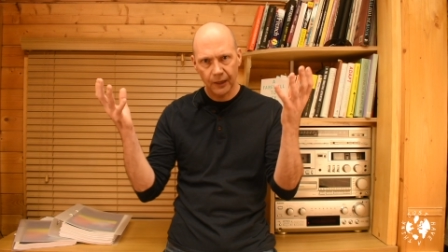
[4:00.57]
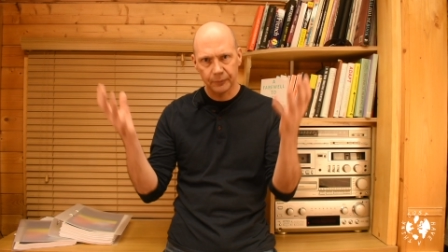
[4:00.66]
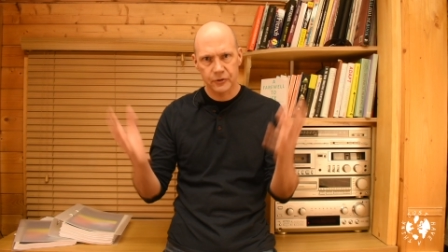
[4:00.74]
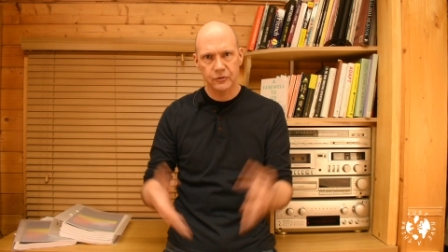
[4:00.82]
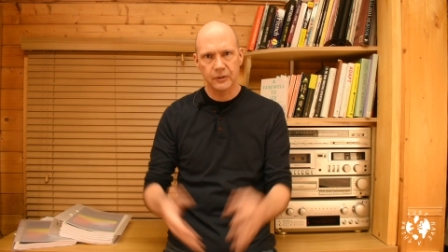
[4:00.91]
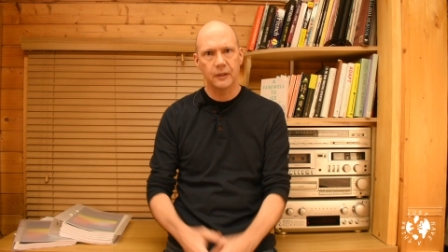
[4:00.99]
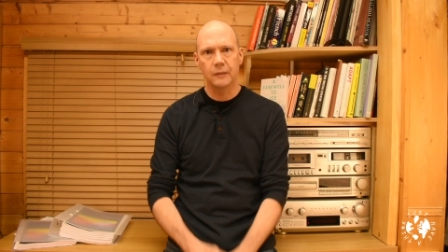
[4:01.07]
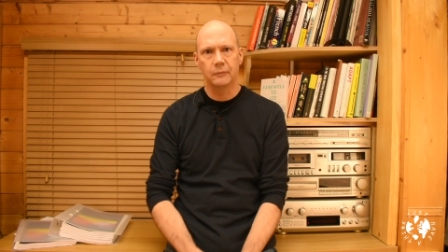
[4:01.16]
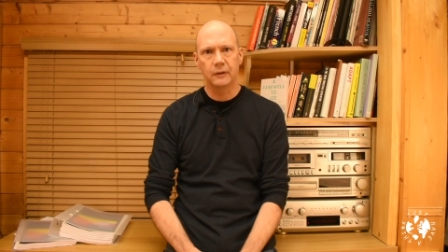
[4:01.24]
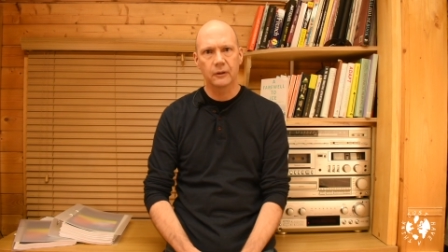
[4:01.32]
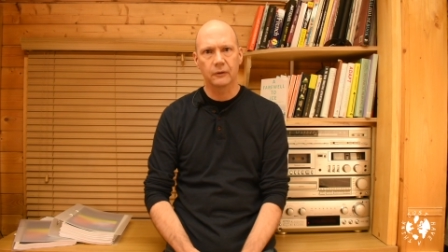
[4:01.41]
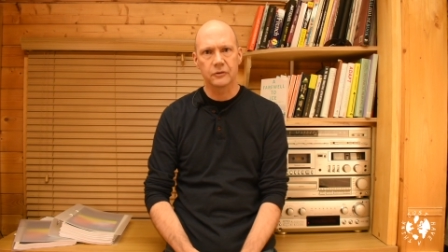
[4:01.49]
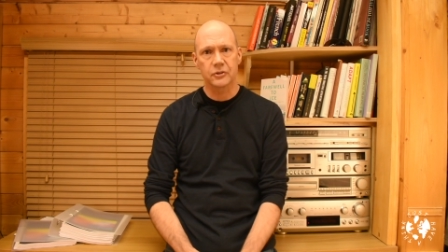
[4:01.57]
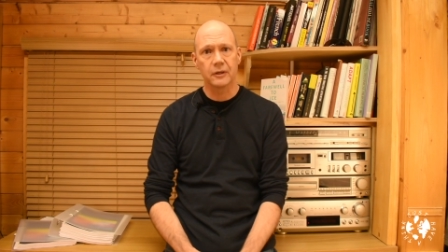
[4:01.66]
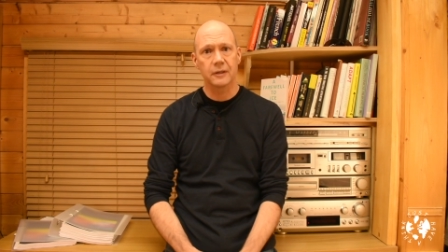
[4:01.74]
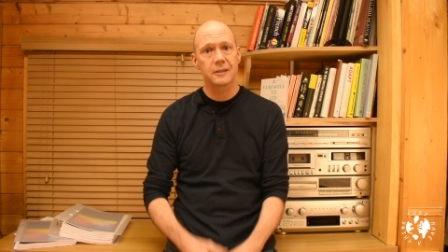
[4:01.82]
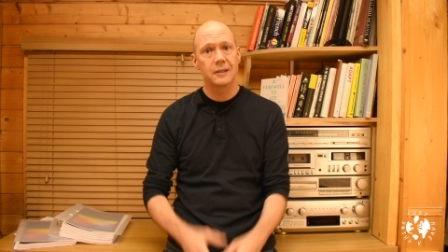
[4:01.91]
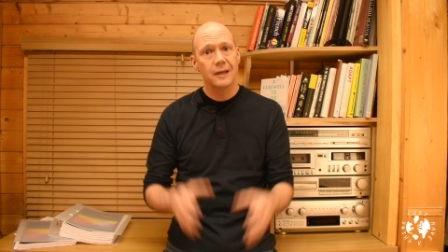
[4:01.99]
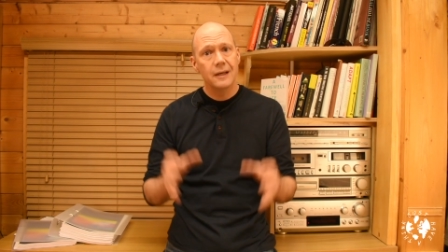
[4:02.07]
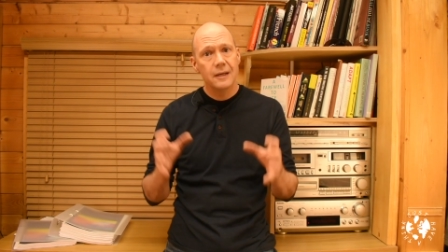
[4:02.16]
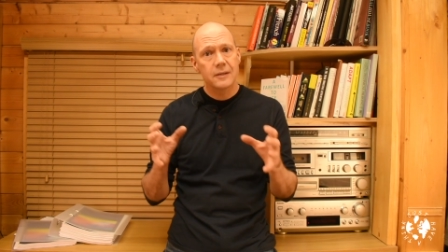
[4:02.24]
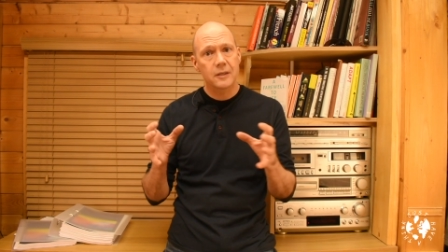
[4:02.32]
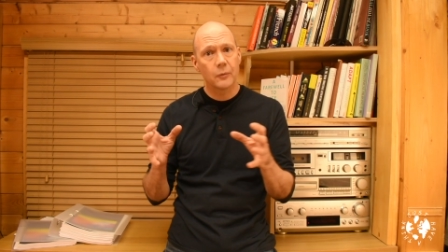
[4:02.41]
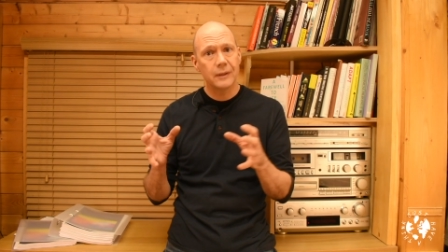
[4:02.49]
arbitrary human constructs,
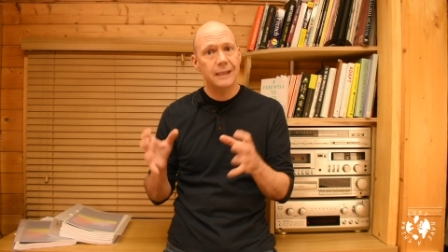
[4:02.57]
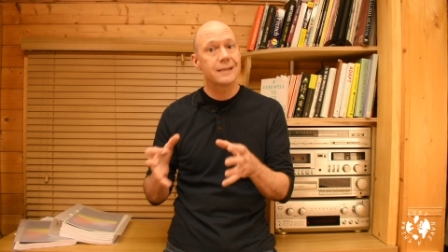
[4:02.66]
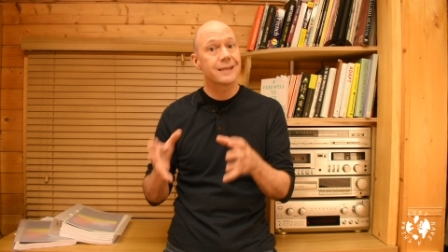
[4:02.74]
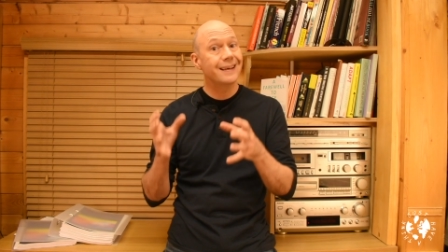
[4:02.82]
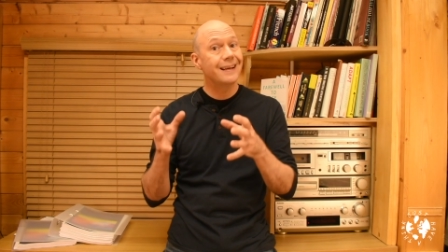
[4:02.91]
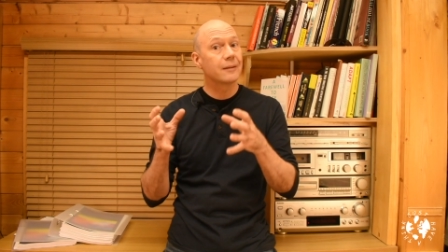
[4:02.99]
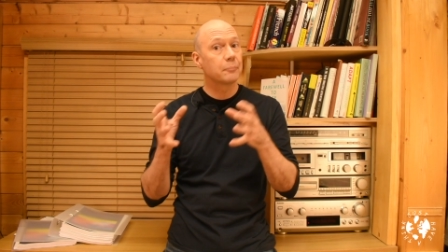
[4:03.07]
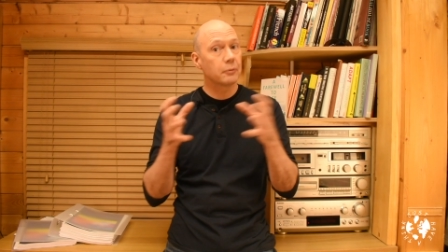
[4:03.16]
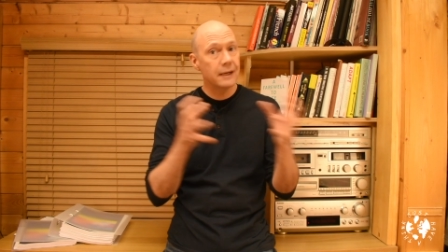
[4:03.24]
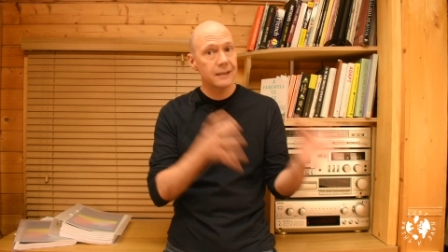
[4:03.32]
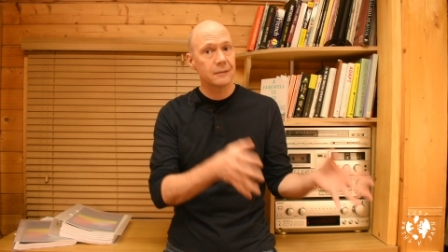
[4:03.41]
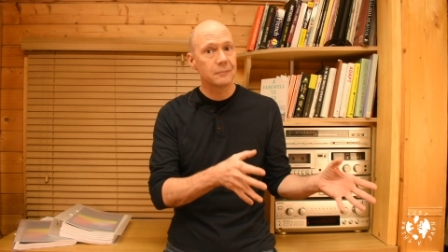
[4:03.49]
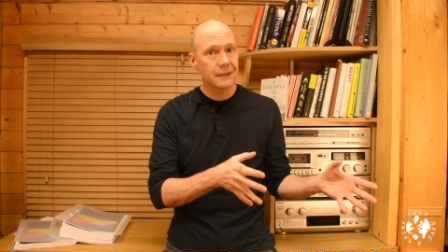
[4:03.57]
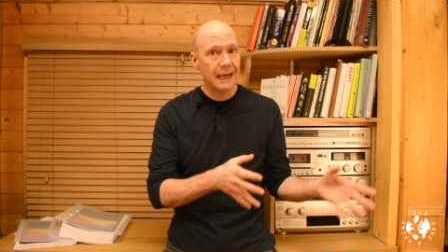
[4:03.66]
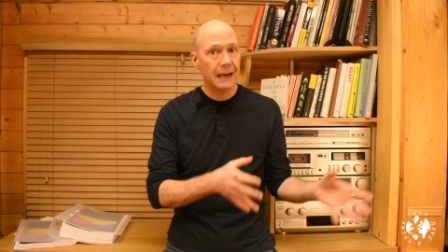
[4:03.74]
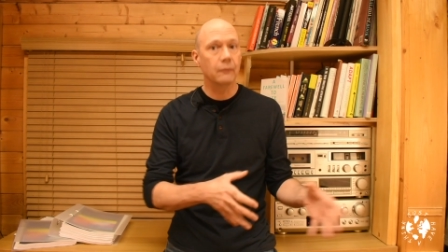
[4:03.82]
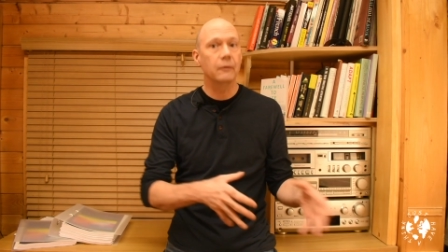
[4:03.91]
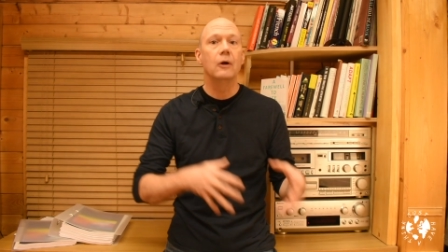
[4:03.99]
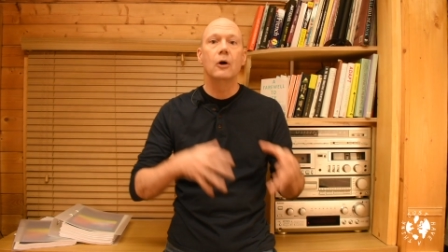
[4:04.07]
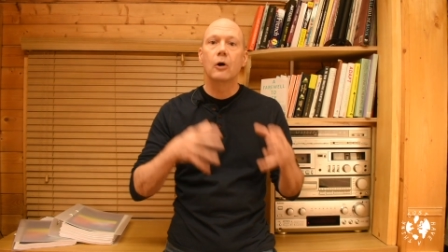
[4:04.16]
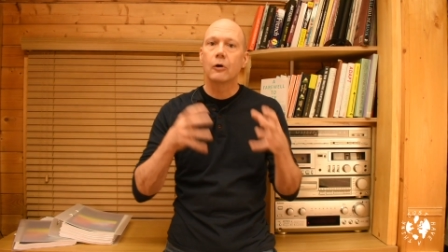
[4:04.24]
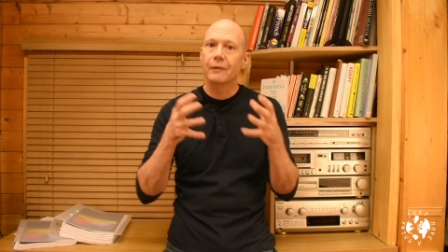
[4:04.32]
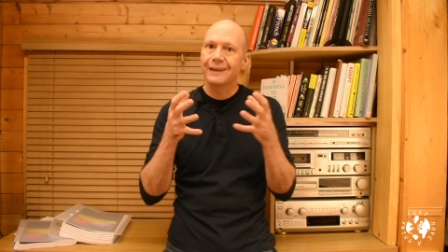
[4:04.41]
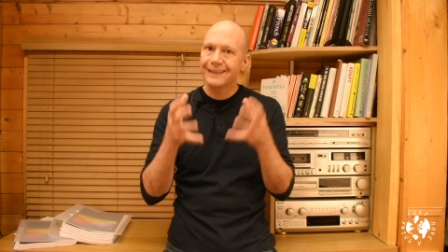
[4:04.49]
so we need to either break them down
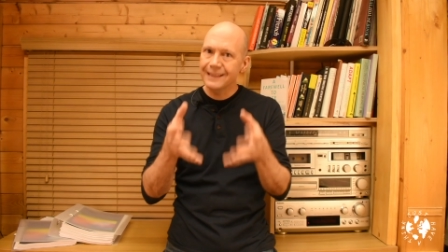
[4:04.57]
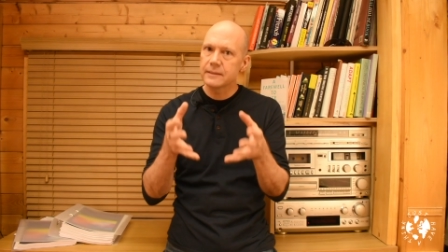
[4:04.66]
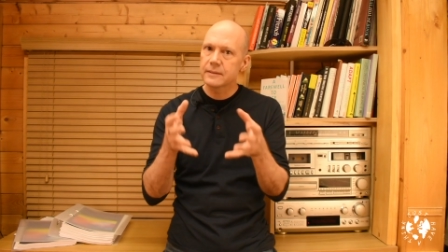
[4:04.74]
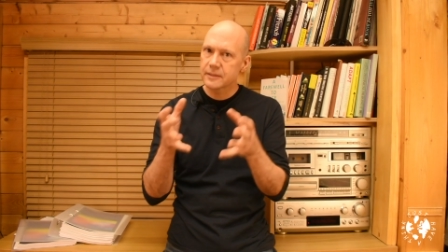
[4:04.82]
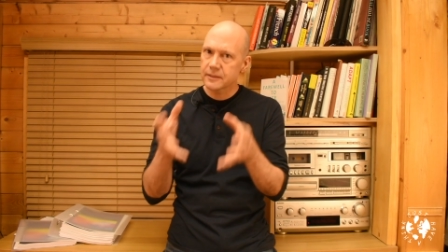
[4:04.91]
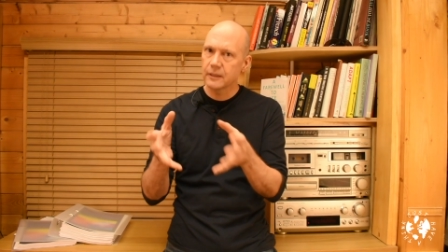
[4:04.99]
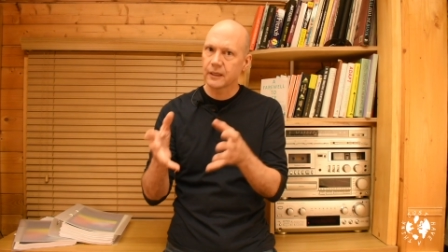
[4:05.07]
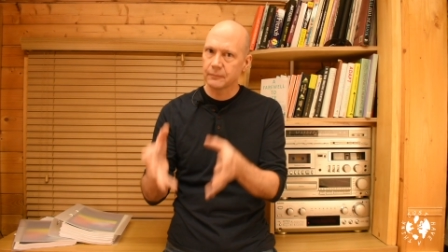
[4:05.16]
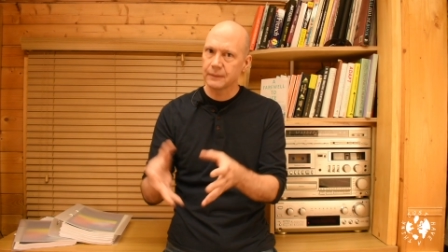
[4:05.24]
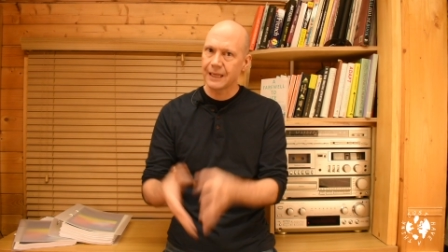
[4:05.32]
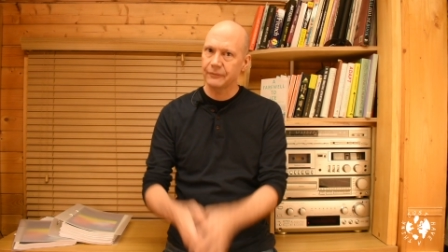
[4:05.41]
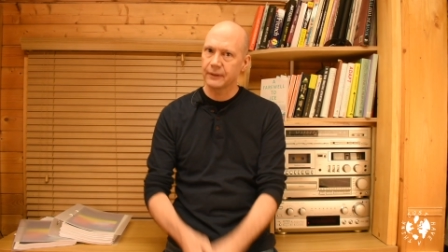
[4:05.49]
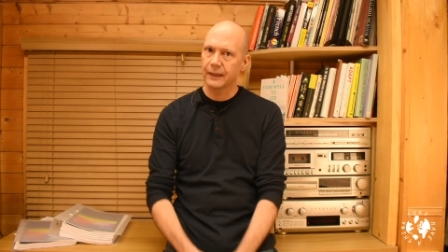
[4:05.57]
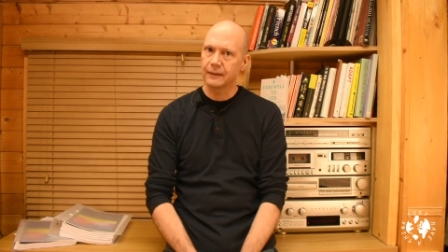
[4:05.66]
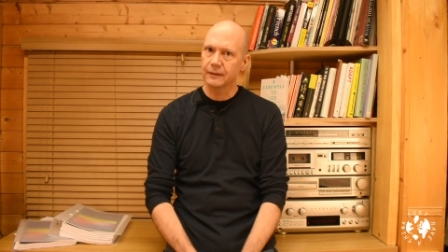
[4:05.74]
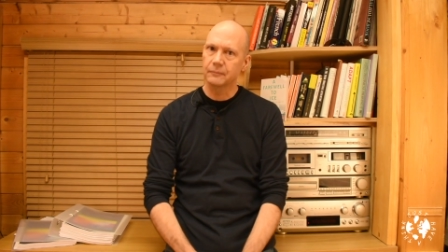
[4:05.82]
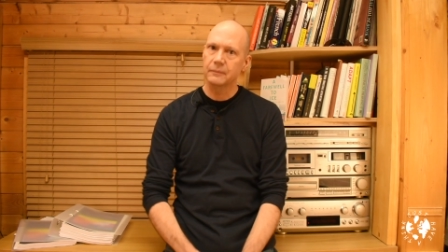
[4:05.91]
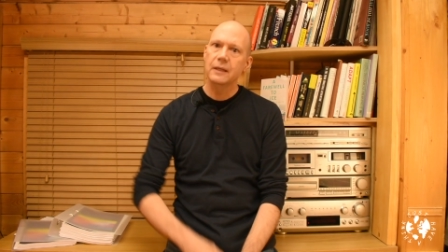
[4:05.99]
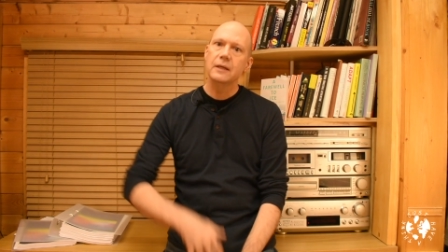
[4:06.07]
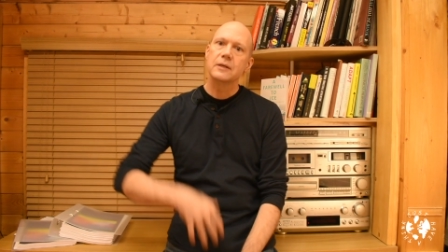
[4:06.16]
or at least circumnavigate them